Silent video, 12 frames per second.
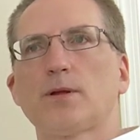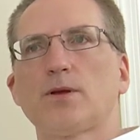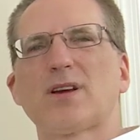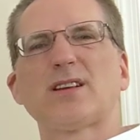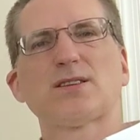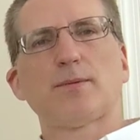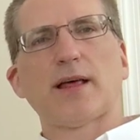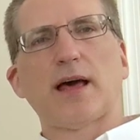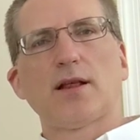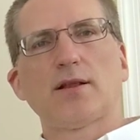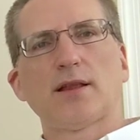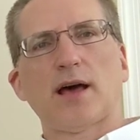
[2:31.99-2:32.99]
you get some of
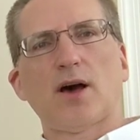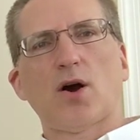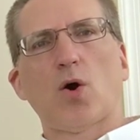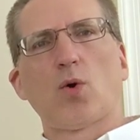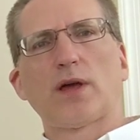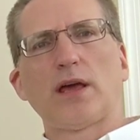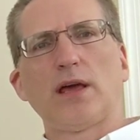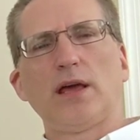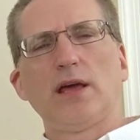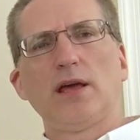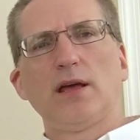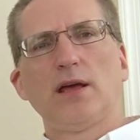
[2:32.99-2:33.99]
that, that
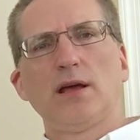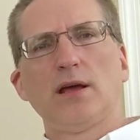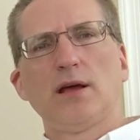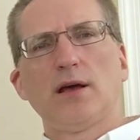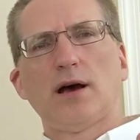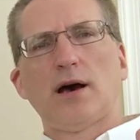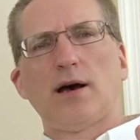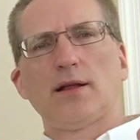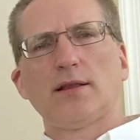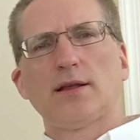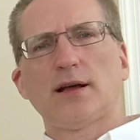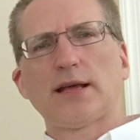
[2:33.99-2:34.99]
oaky, uh,
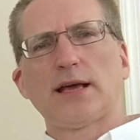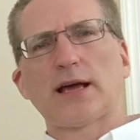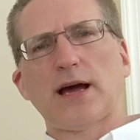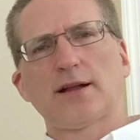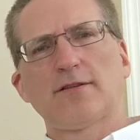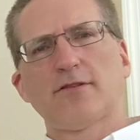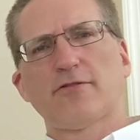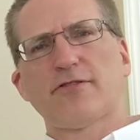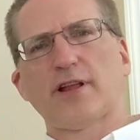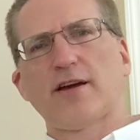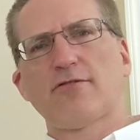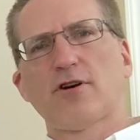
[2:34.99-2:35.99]
nutty kind of a
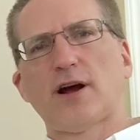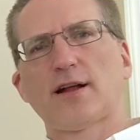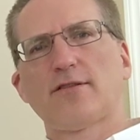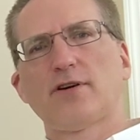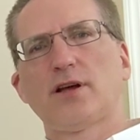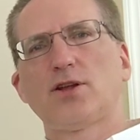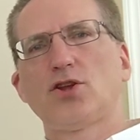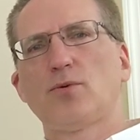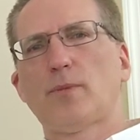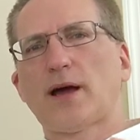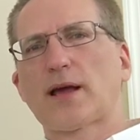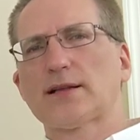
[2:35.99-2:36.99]
flavor out of it.
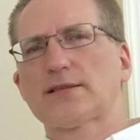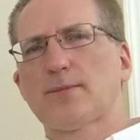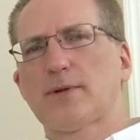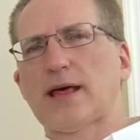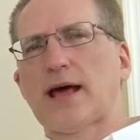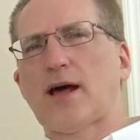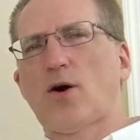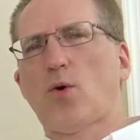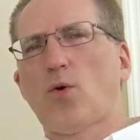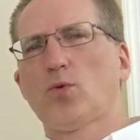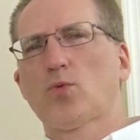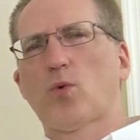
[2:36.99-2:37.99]
You might get some of that
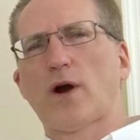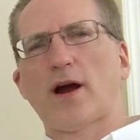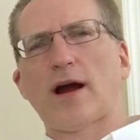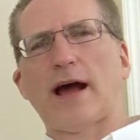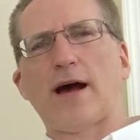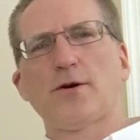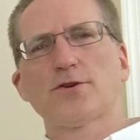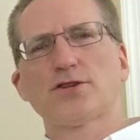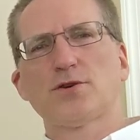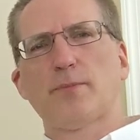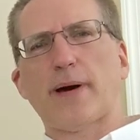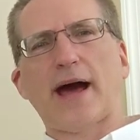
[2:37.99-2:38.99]
old warehouse
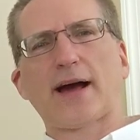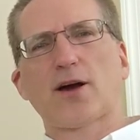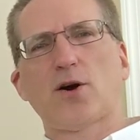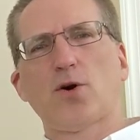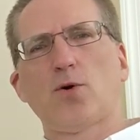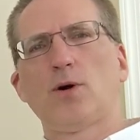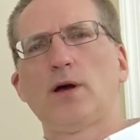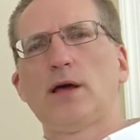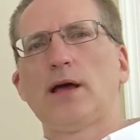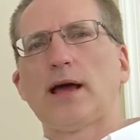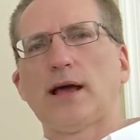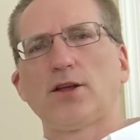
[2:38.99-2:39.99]
tobacco,
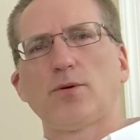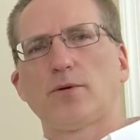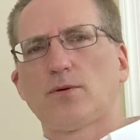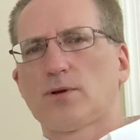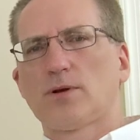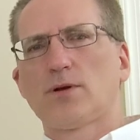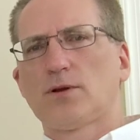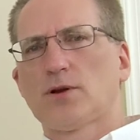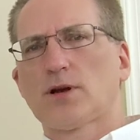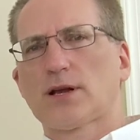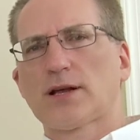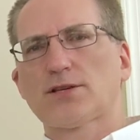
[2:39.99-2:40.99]
and you,
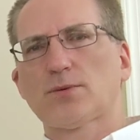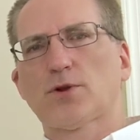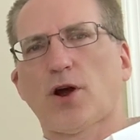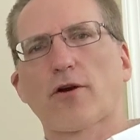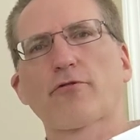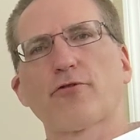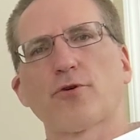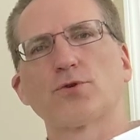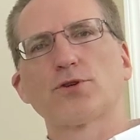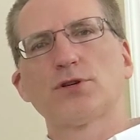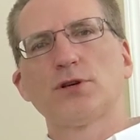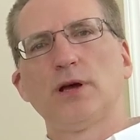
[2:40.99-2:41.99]
you're going to get some dark
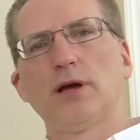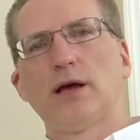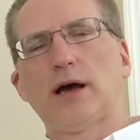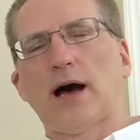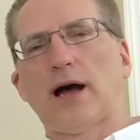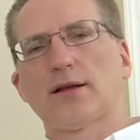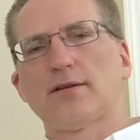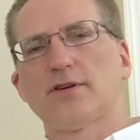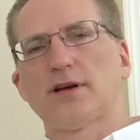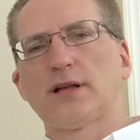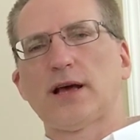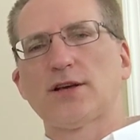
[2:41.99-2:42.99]
fruits out of
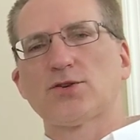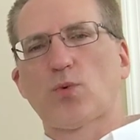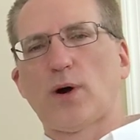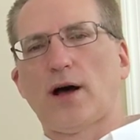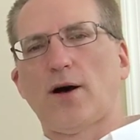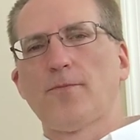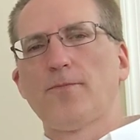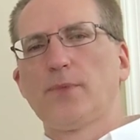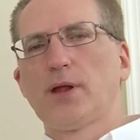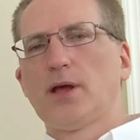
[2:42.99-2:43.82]
it as well.